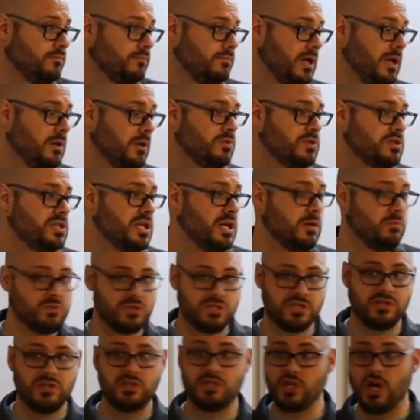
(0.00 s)
It was it
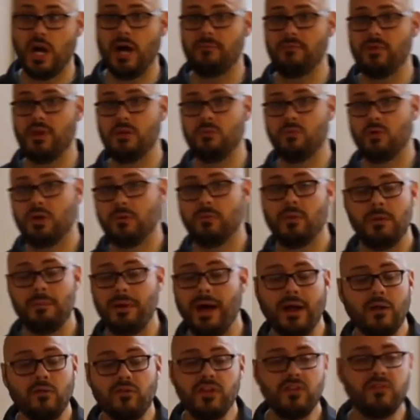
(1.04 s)
was the job that he wanted to play. But
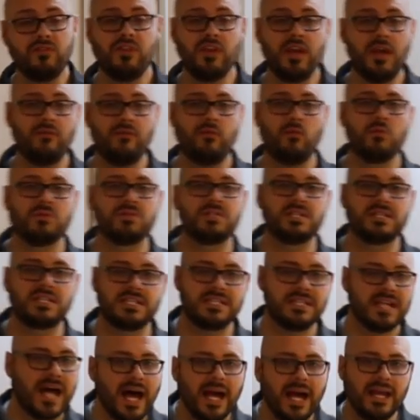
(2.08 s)
I don't think the devil was
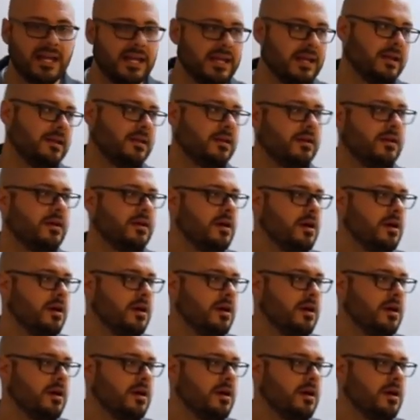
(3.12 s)
excited